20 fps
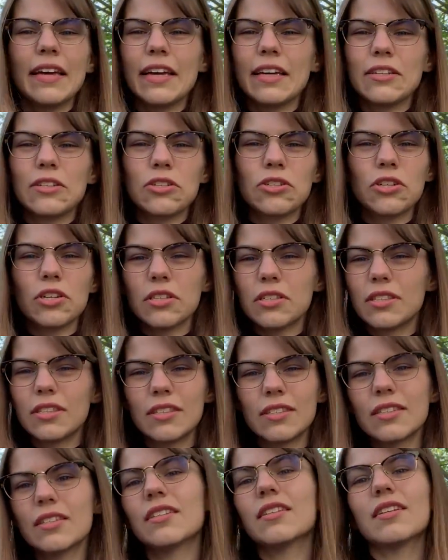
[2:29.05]
it's
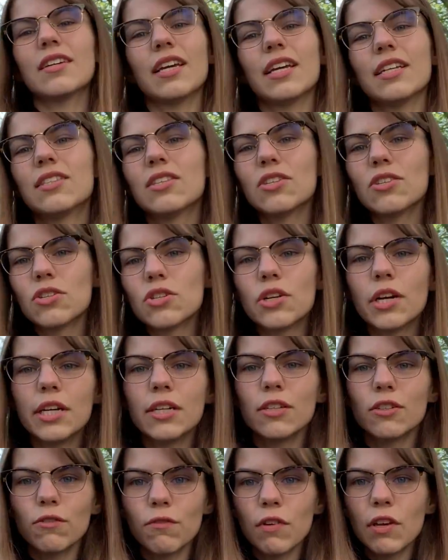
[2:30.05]
a
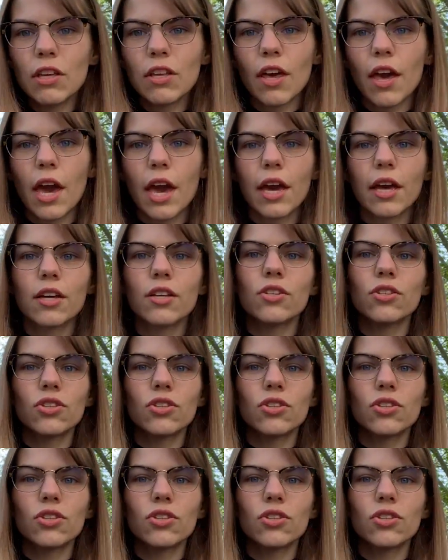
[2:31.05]
strange feeling.